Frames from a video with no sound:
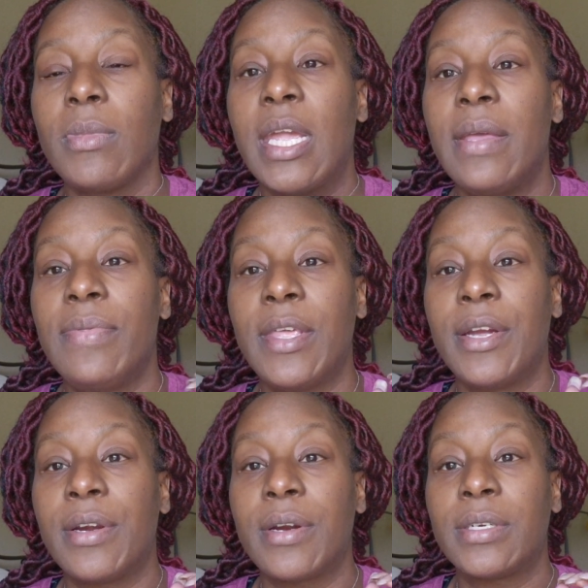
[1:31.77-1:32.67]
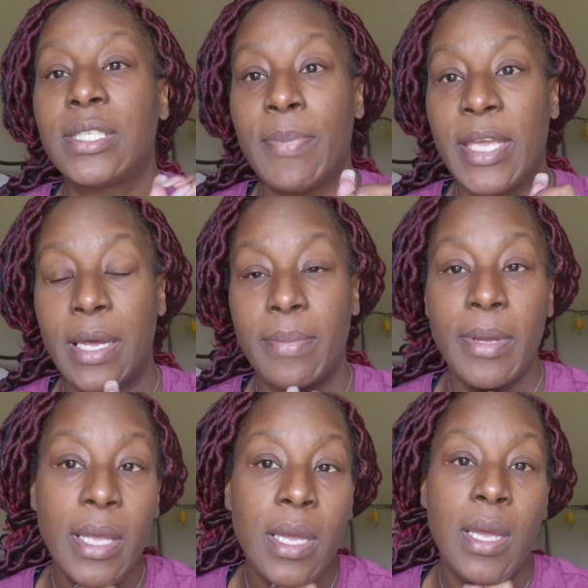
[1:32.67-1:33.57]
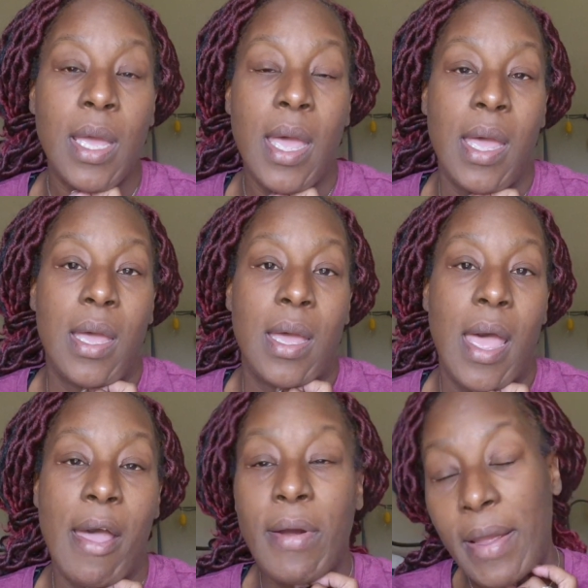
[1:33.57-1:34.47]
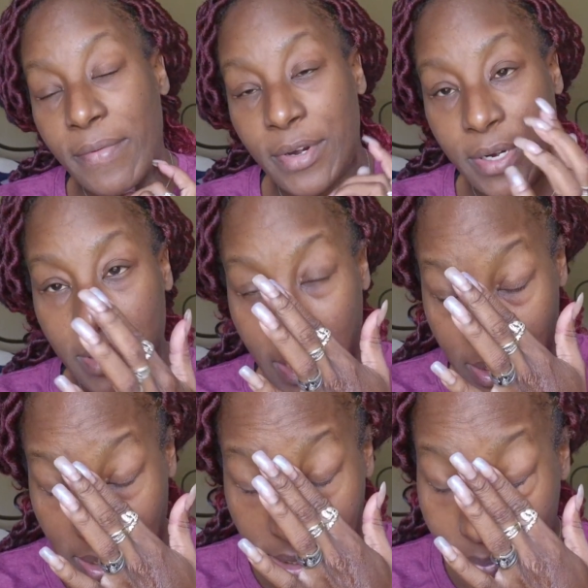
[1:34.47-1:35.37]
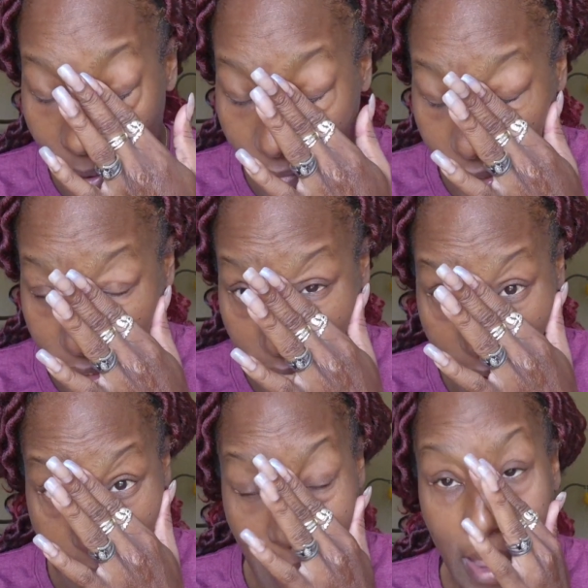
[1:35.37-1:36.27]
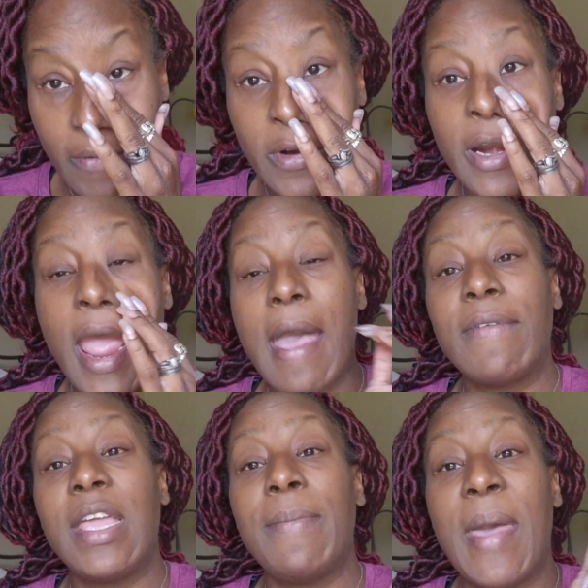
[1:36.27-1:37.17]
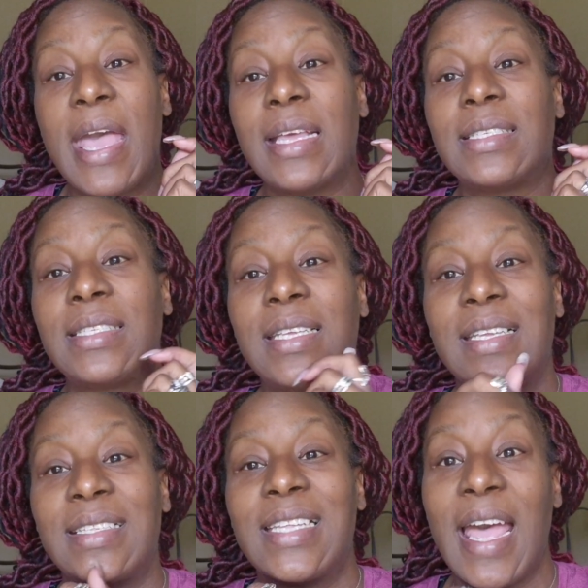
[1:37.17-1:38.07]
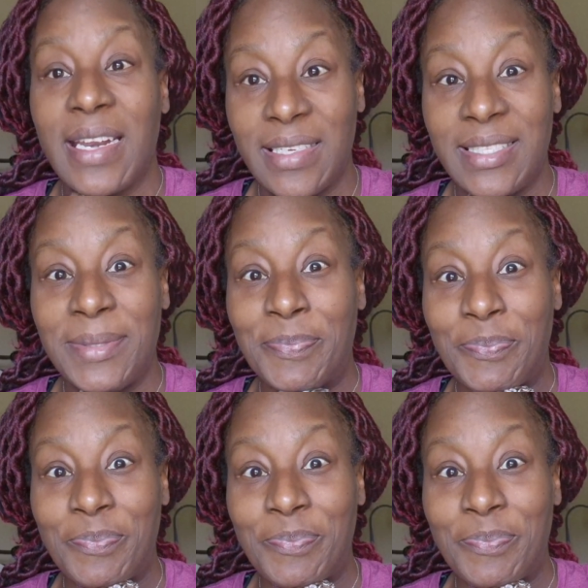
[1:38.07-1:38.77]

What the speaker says: sippy cup. However, this is my first time ever having mastitis.